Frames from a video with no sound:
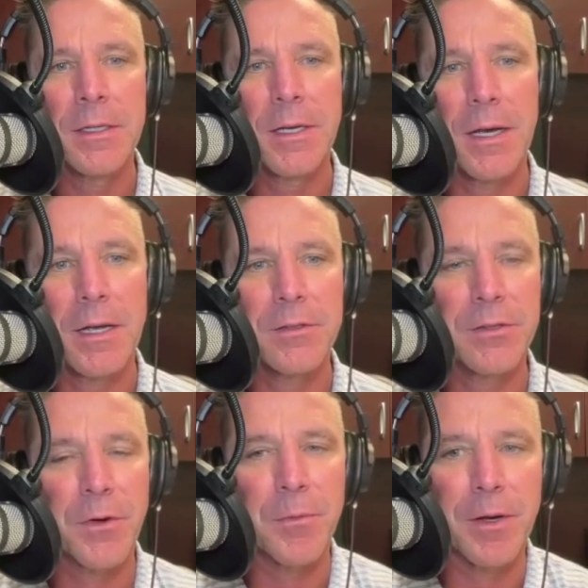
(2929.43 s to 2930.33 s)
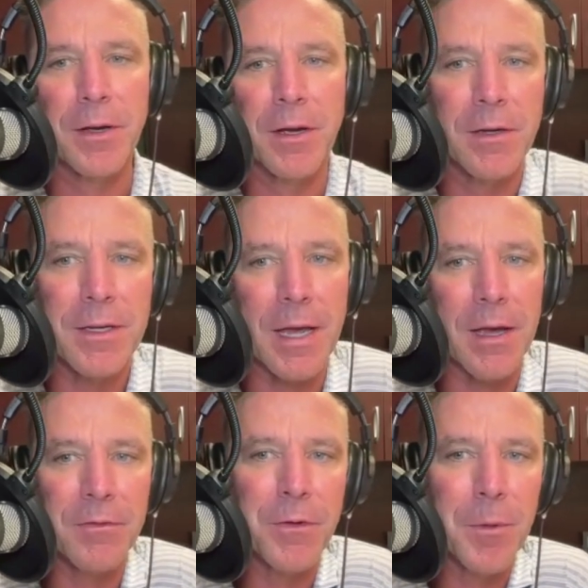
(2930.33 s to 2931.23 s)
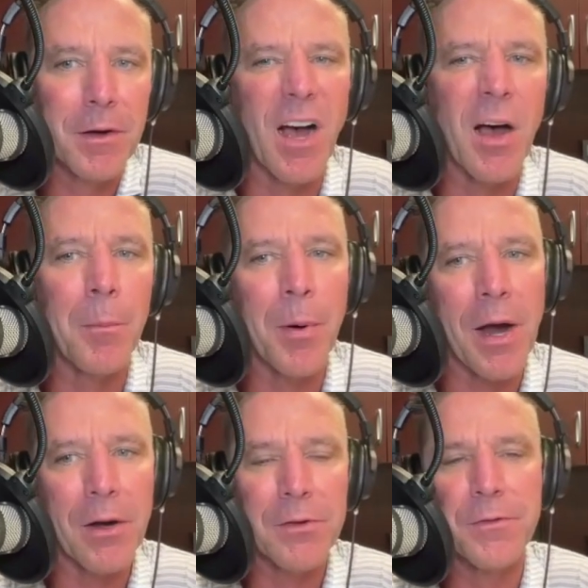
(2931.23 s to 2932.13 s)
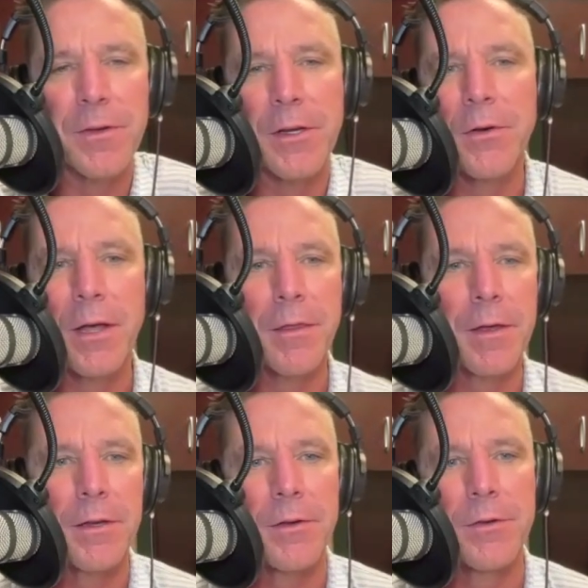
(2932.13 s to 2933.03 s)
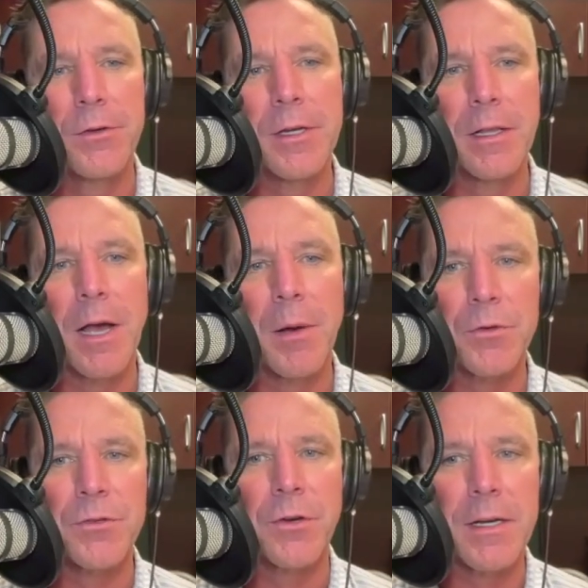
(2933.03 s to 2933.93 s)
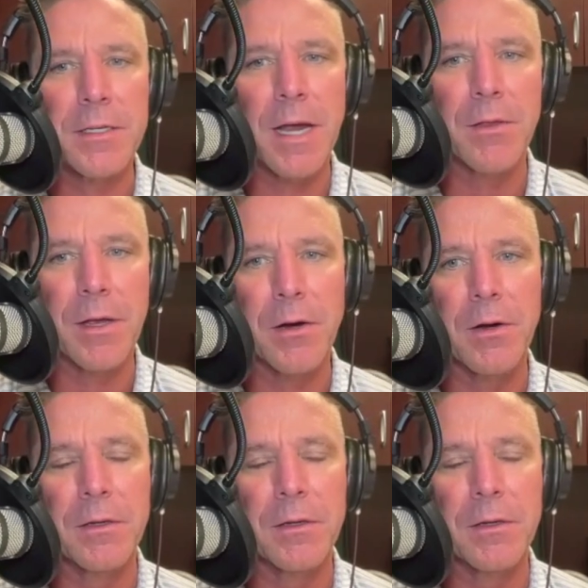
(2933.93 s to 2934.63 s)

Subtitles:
Just from a umpire's view, I think you do get a lot more strikes down there.